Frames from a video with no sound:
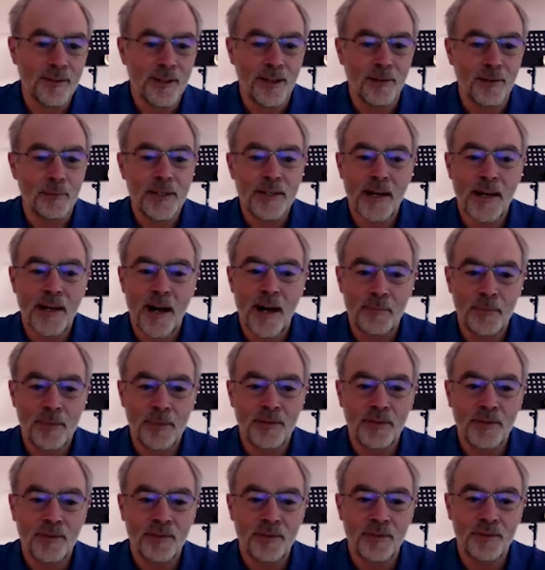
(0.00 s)
we tap
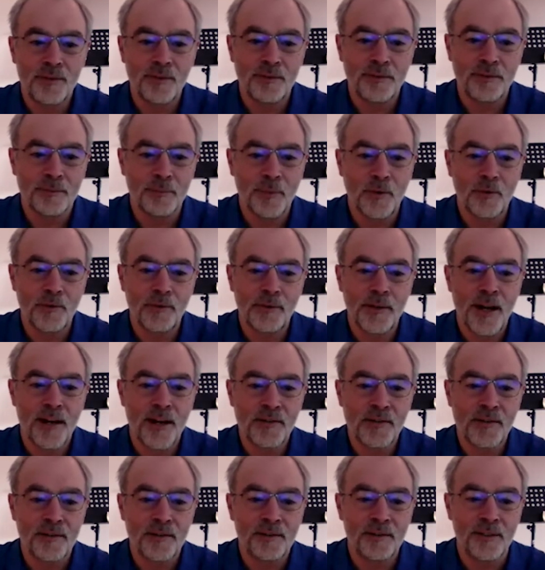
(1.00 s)
into both
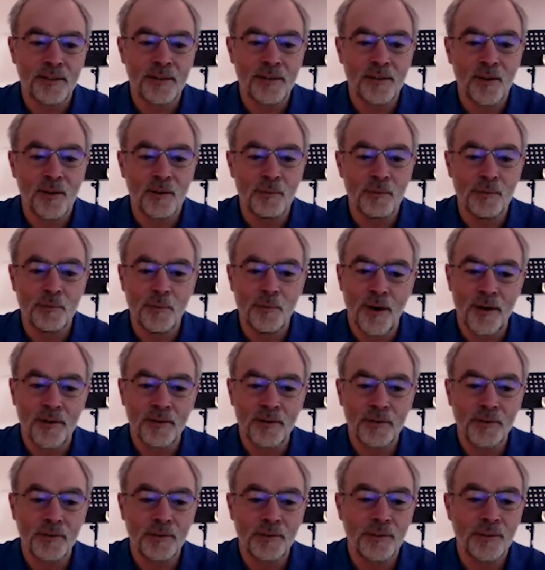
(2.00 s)
national and global
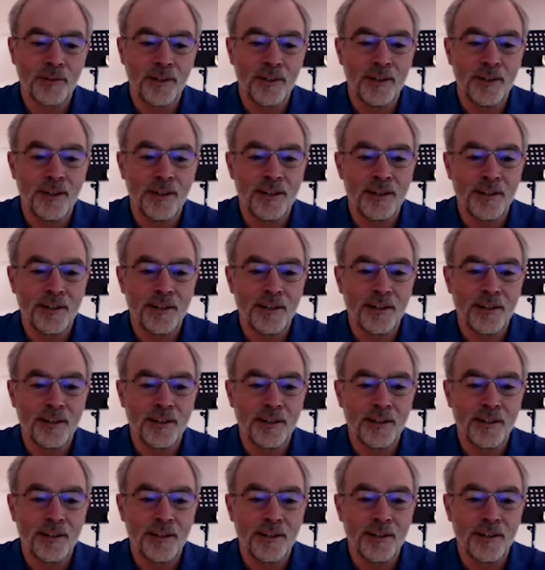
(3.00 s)
models